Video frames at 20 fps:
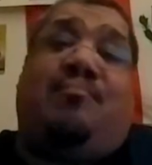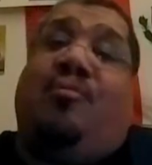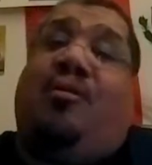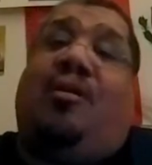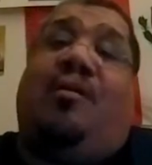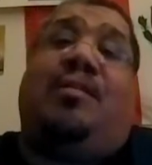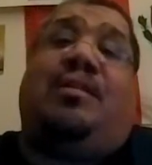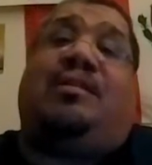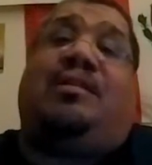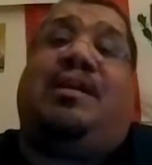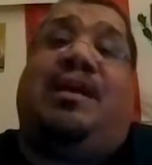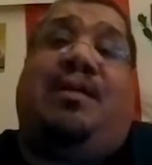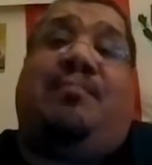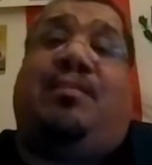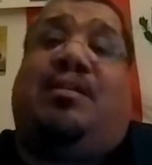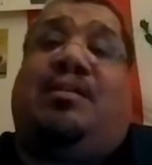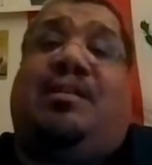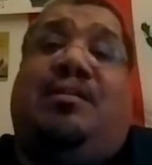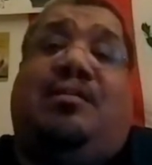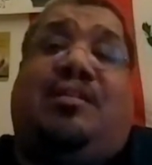all the time
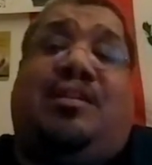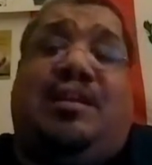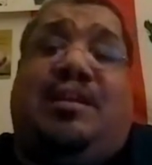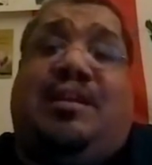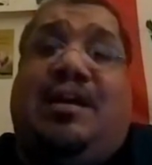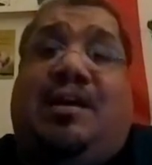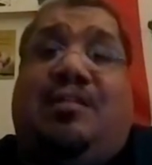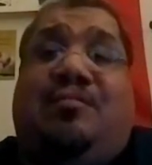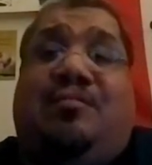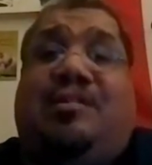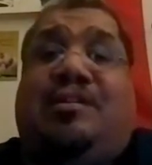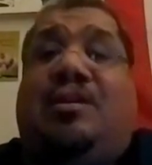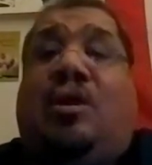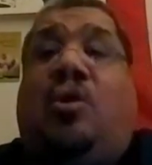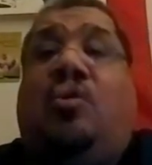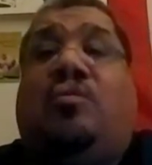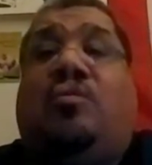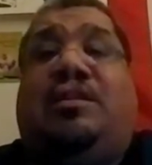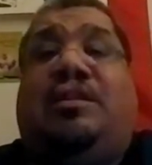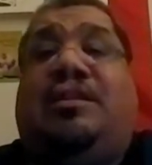that the Chicanos in
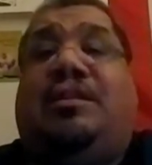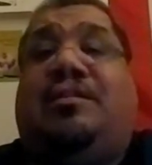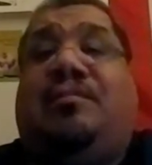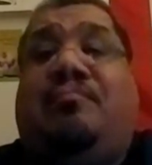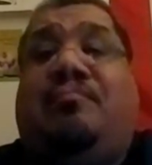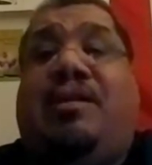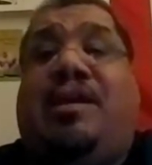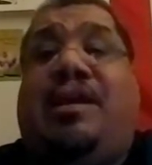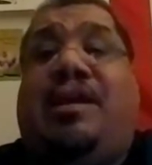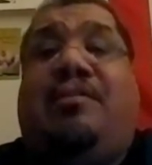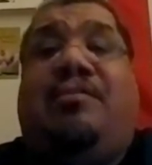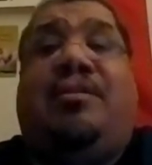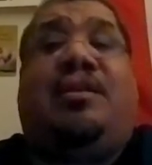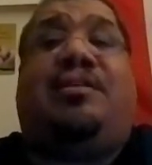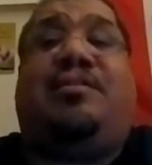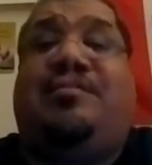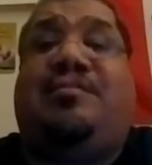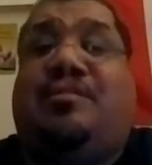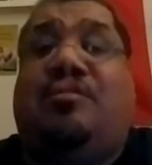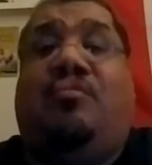Oakland and the Bay Area
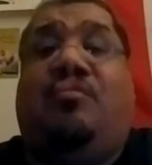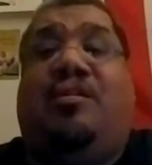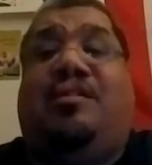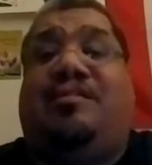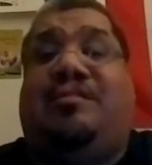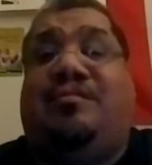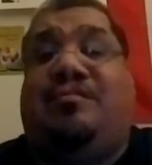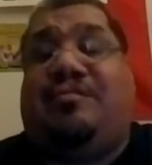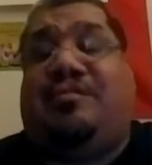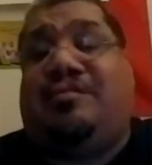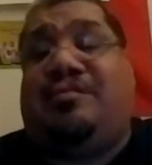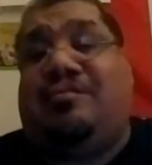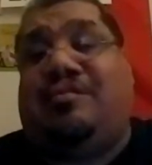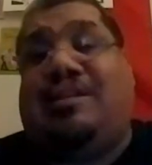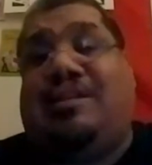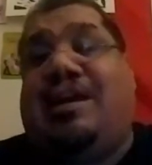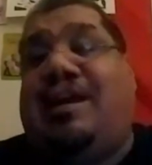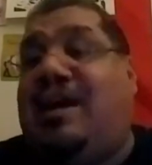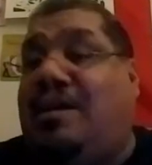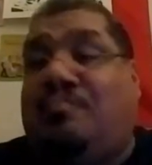used to wear zoo suits.
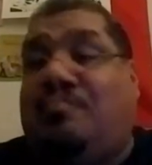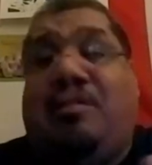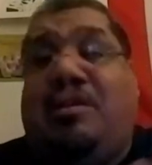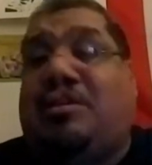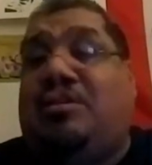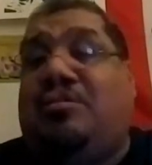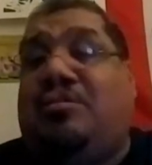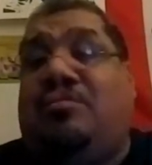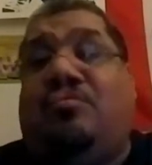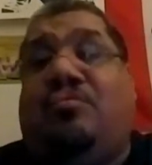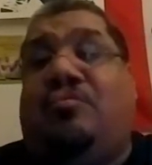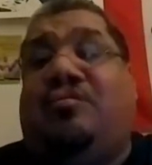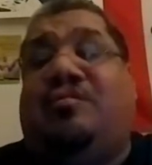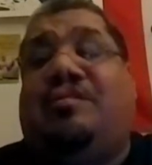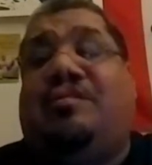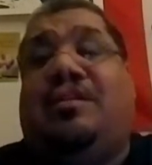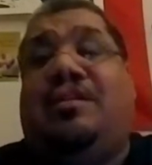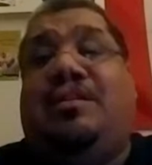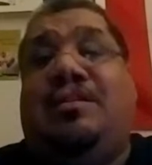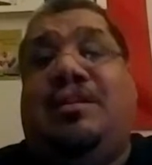They had
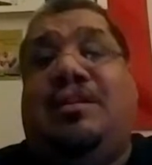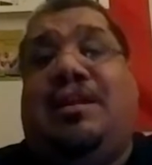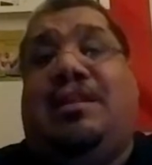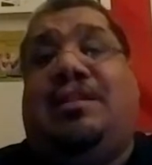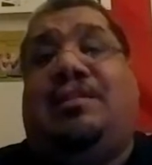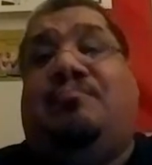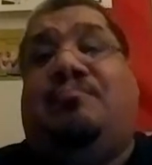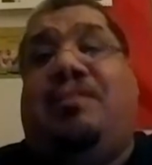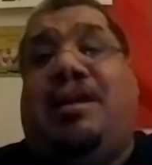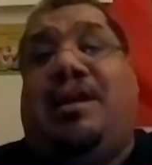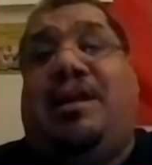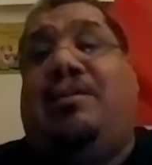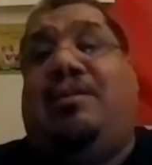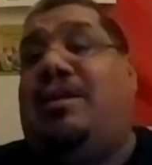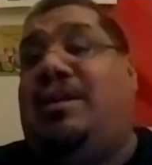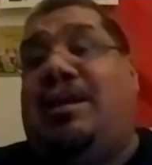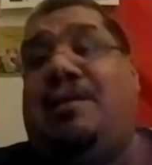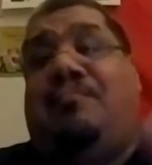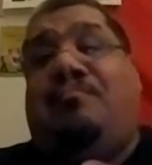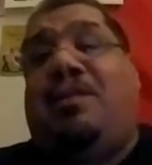pachucos in the Bay
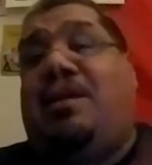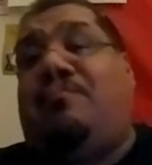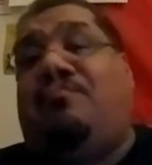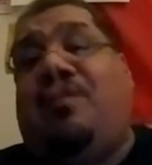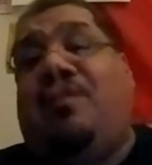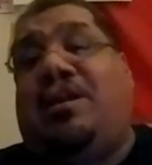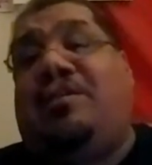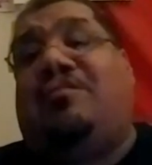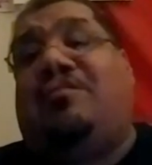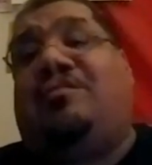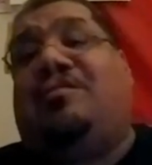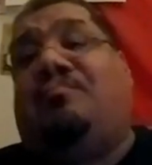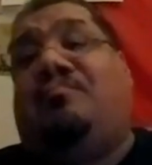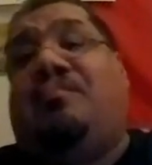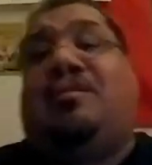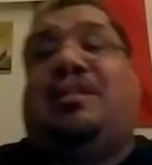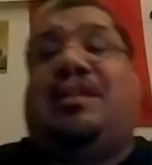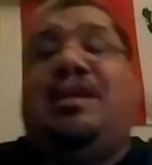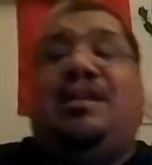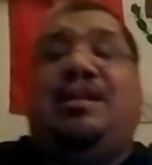Area, and I made videos
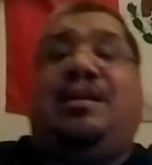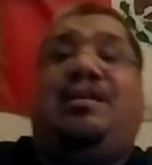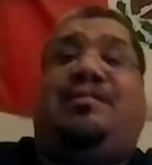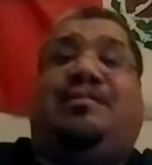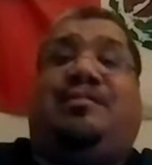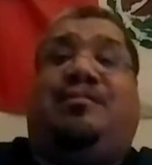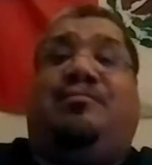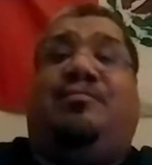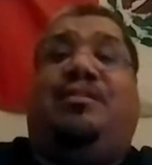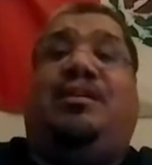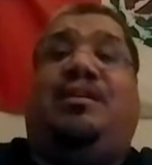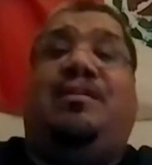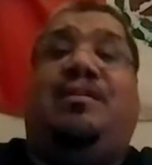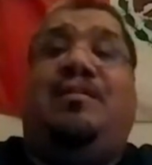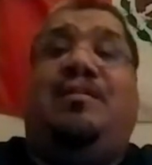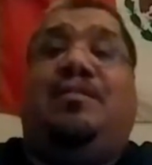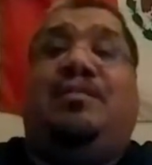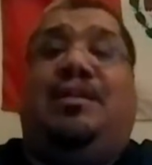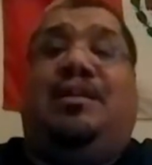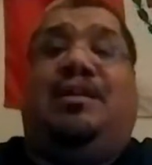about that history
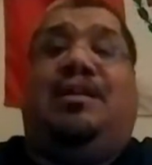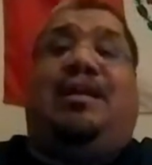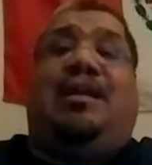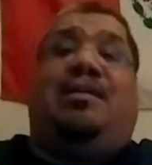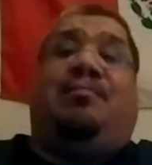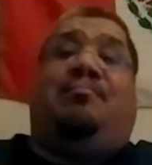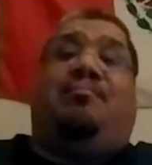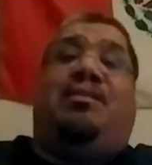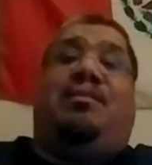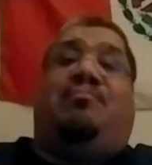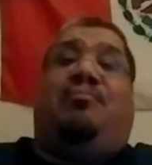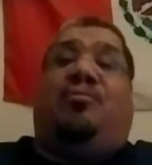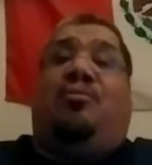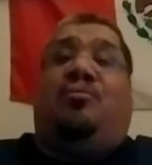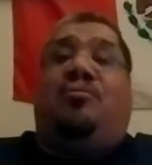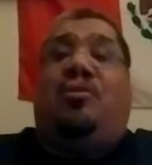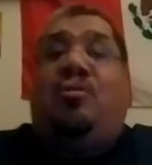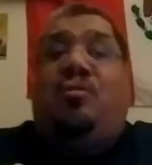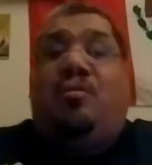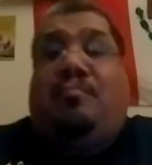that a lot of people
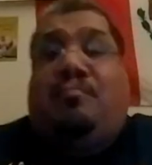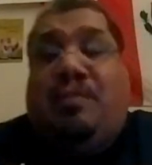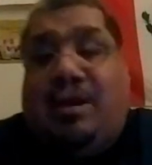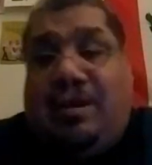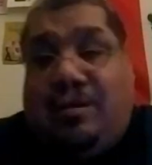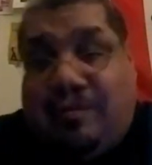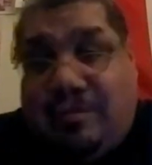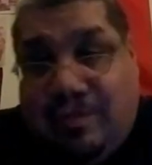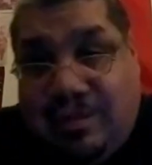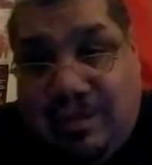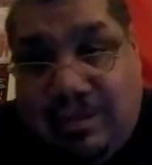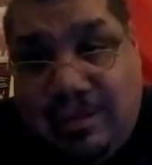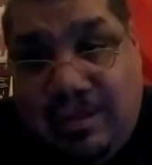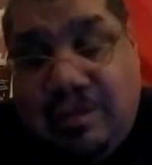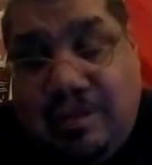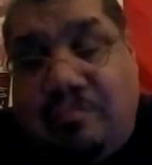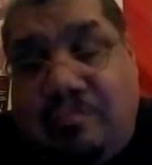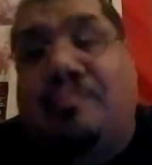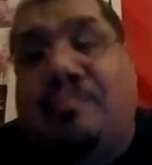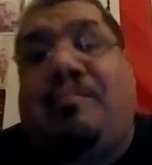don't know about.
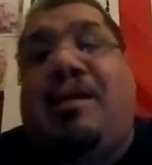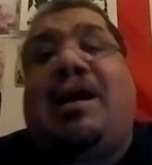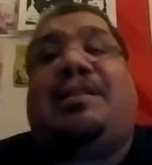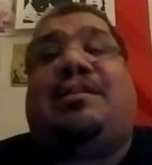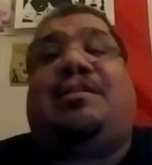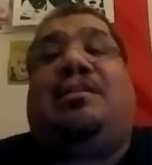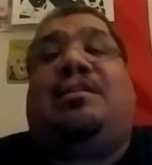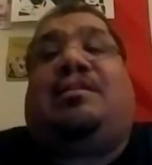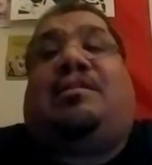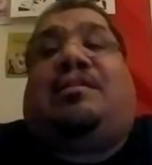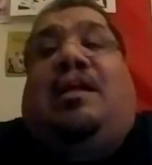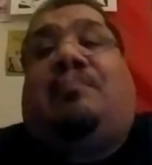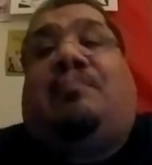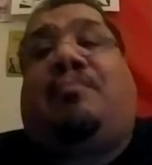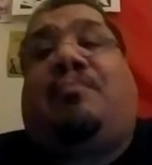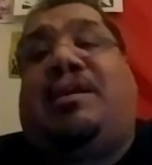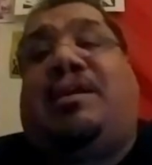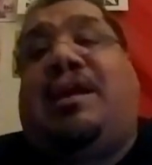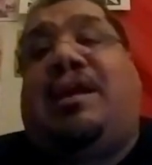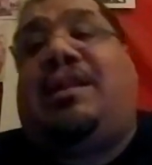But back to the
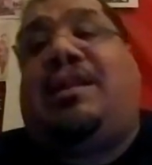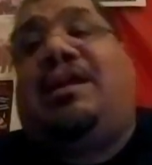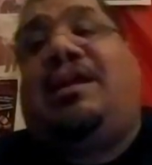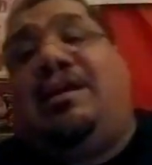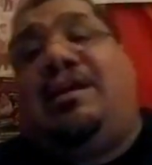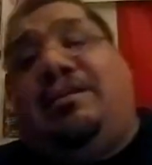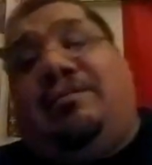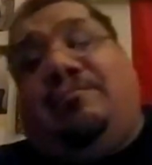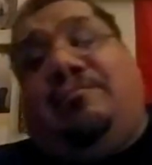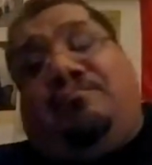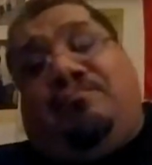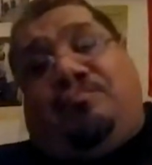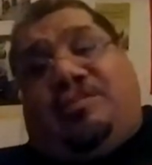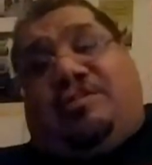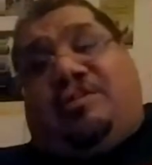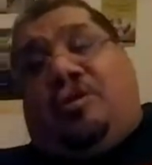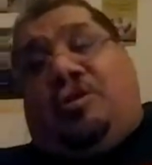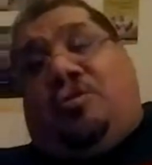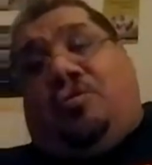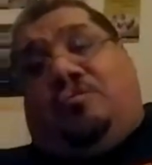topic at hand.
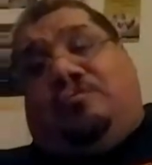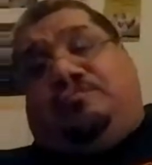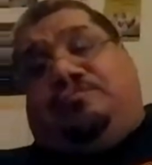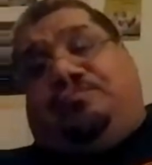So,